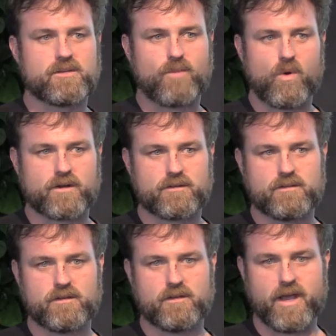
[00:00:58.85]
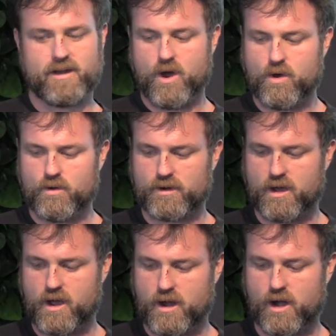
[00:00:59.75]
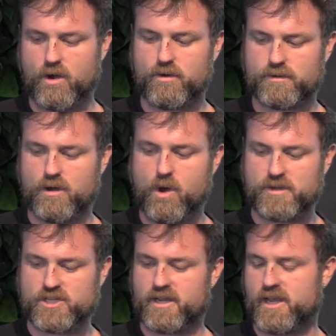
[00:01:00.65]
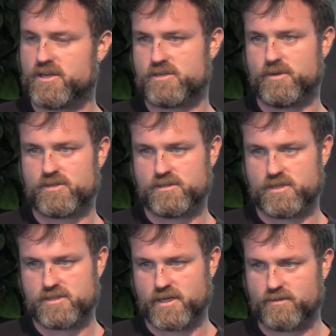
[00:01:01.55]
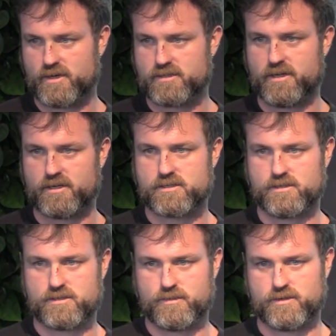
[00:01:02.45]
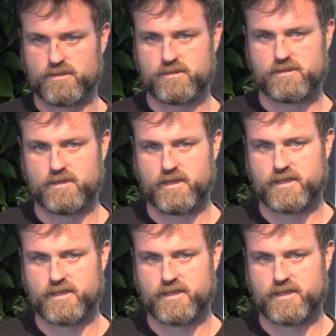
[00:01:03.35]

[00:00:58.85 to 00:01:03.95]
support and own our own OpenJDK distributions and CentOS Linux distributions, and